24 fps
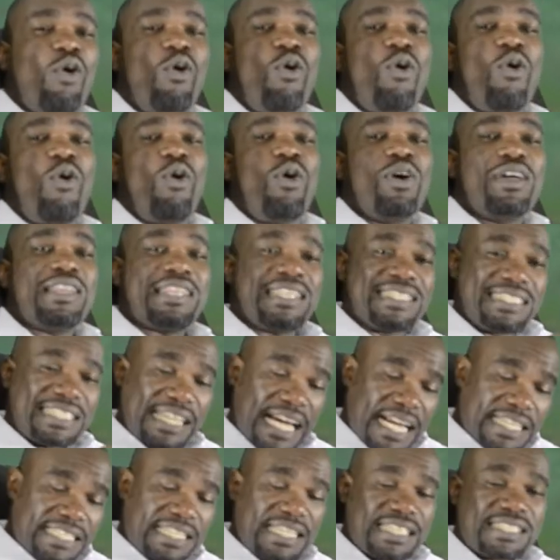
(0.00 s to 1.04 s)
or the
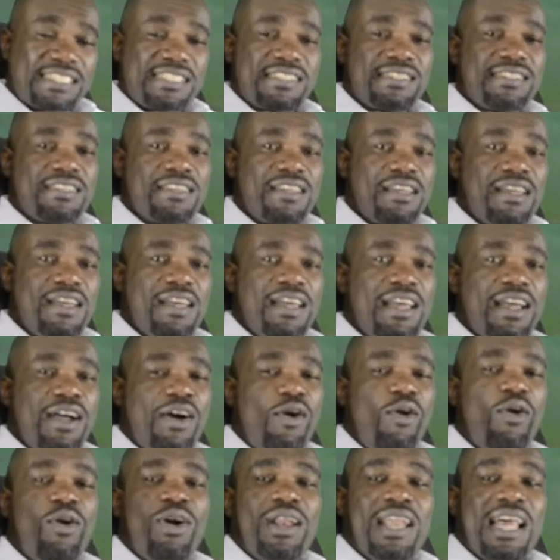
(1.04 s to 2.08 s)
judges,
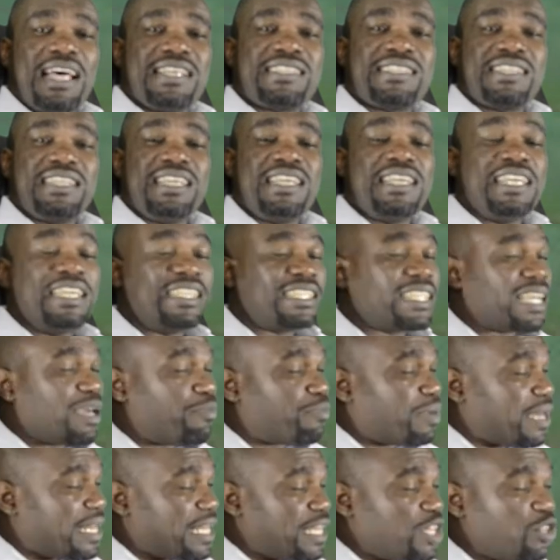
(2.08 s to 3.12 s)
or lastly, it
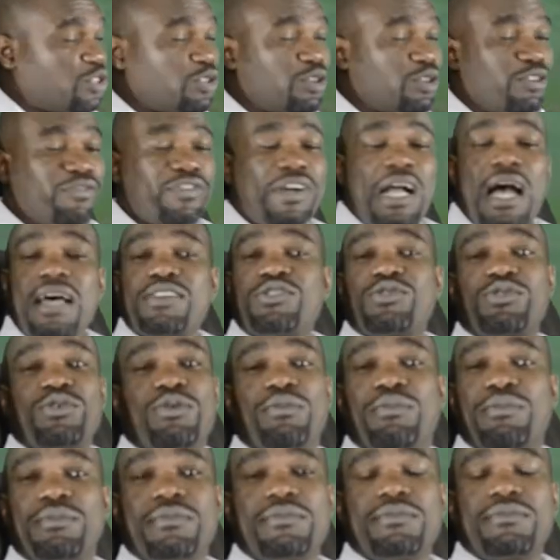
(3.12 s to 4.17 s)
can be an issue of
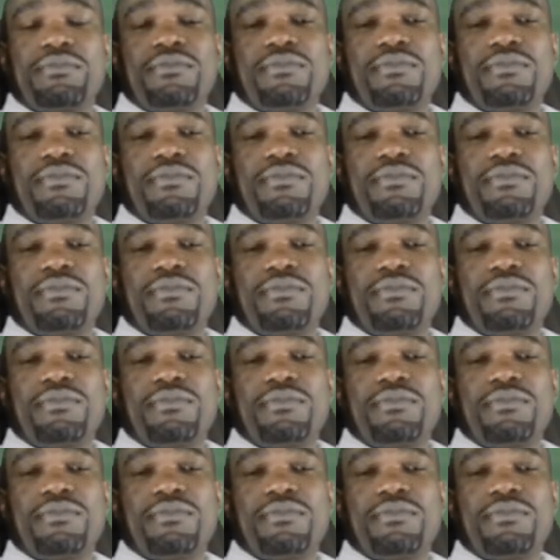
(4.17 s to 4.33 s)
custom.